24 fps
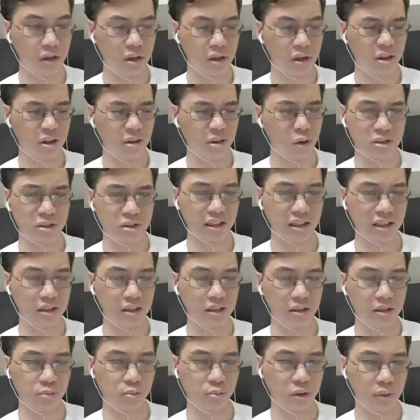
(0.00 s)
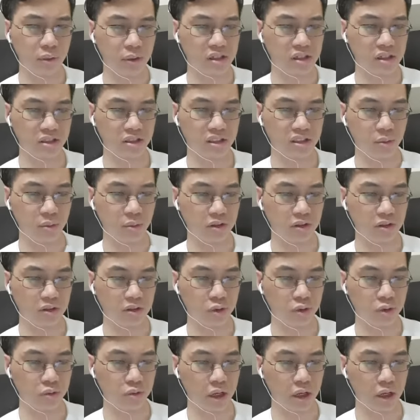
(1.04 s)
Most likely, they're pretty much the same because
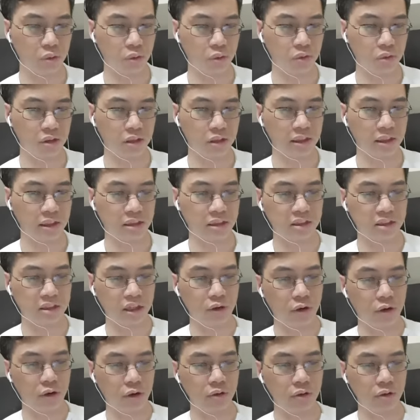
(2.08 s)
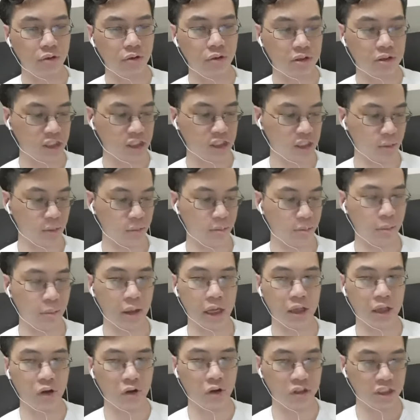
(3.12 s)
you, I wouldn't understand why it's a ship made
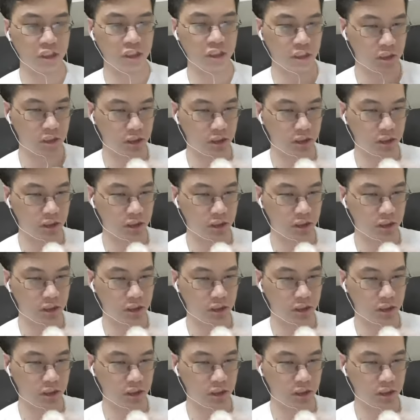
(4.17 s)
unconscious.